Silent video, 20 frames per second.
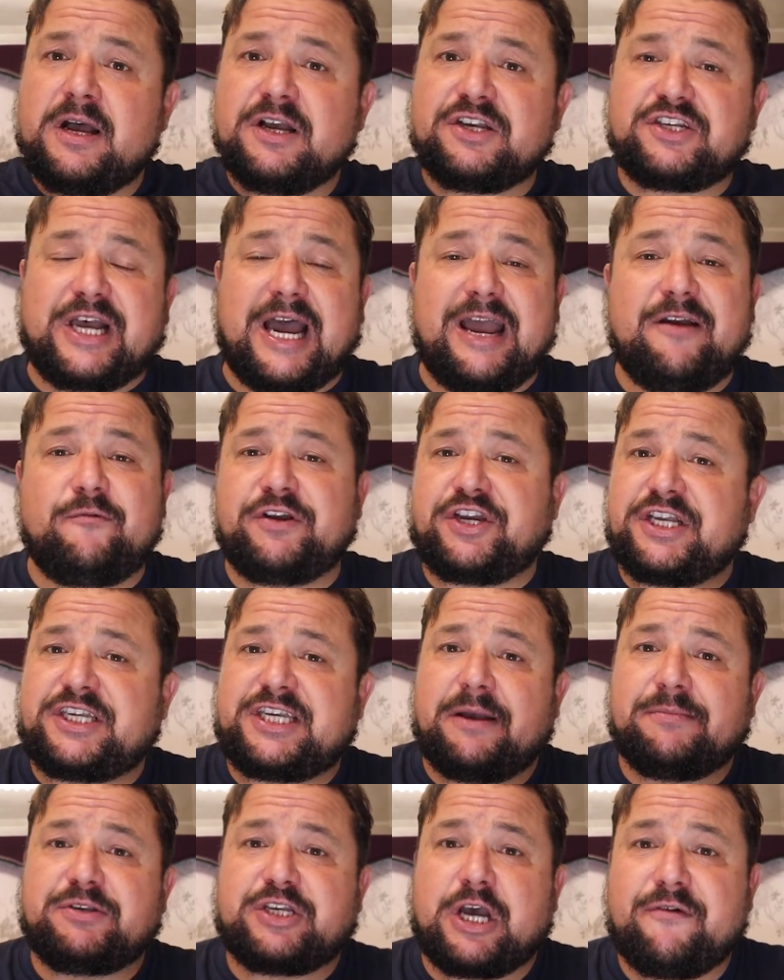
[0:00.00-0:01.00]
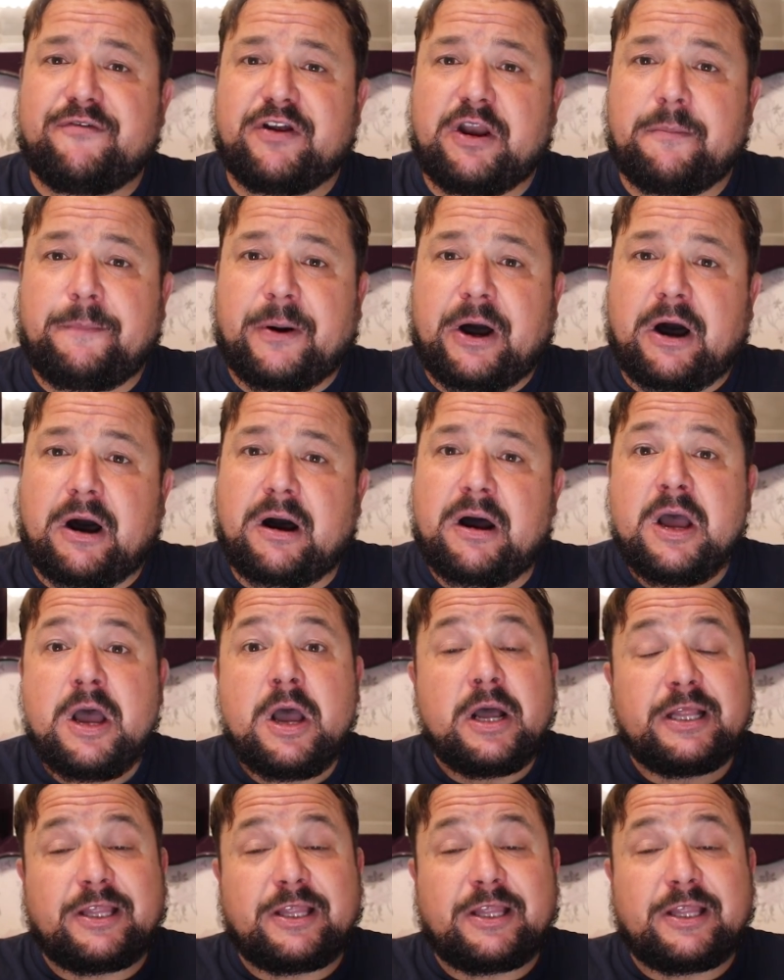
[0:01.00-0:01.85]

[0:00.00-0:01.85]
save, which he tipped over the bar.